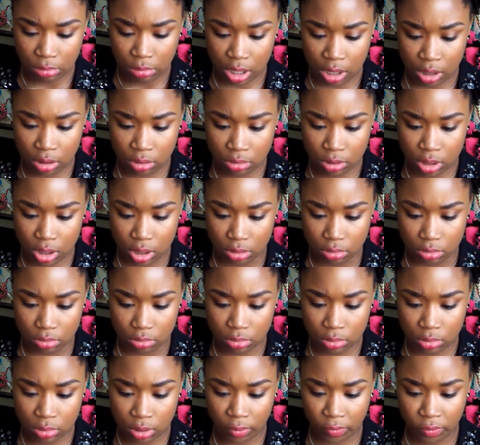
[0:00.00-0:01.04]
I don't know.
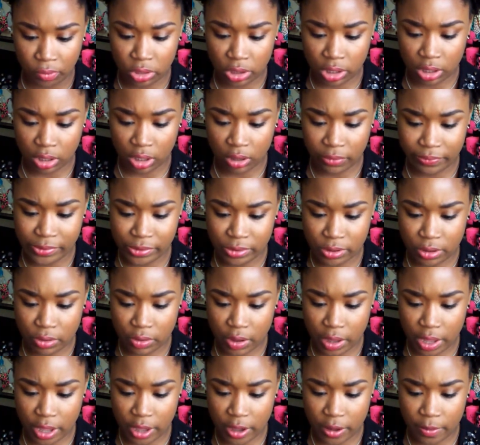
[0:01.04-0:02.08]
If you
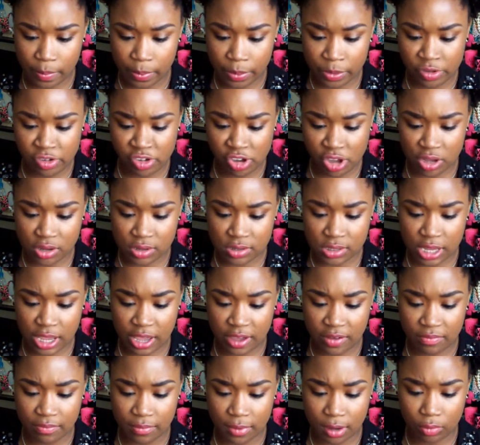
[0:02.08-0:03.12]
know gels
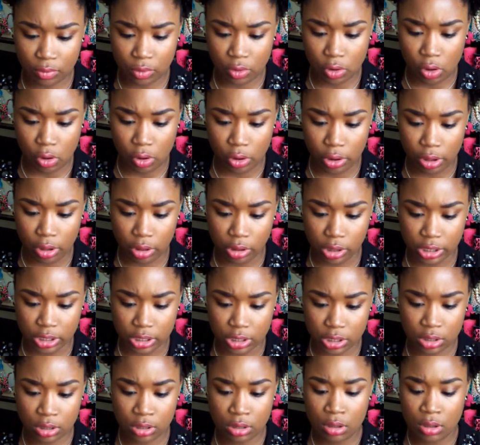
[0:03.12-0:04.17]
have mineral oil in
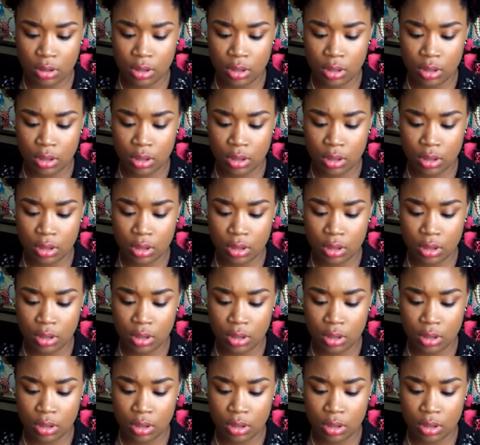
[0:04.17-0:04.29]
it,